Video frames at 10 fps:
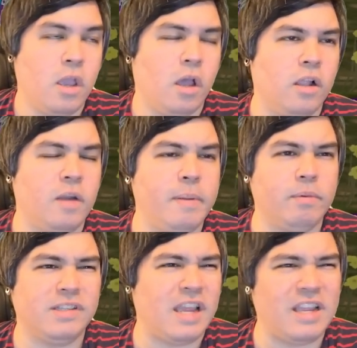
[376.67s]
A lot of
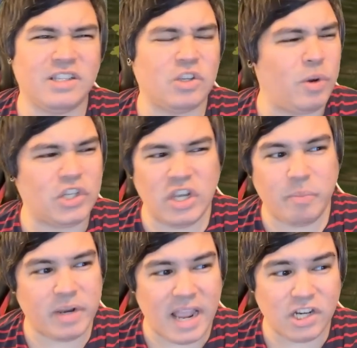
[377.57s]
people say he's squishy,
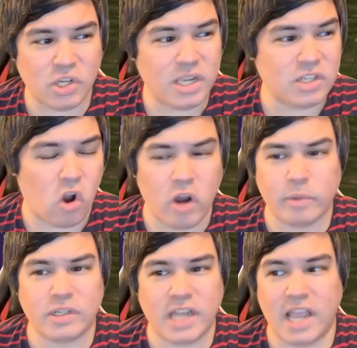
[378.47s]
but actually his
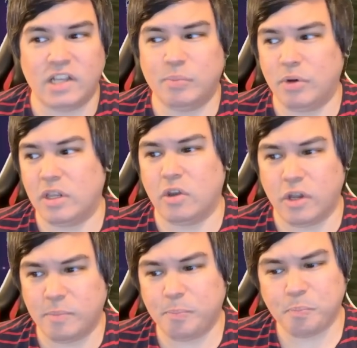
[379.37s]
armor stat is pretty
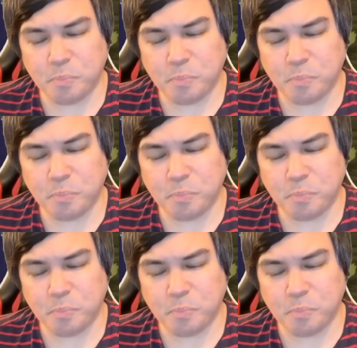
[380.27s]
good.